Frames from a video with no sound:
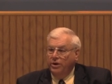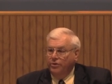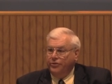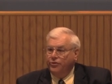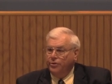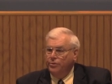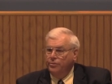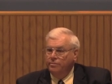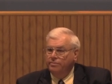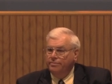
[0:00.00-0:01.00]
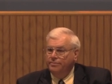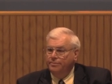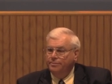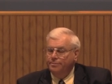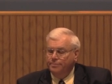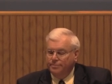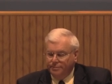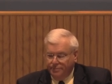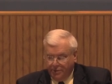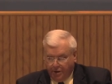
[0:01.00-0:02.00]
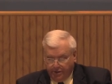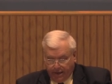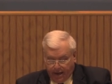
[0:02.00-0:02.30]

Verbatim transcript: we know it's true because He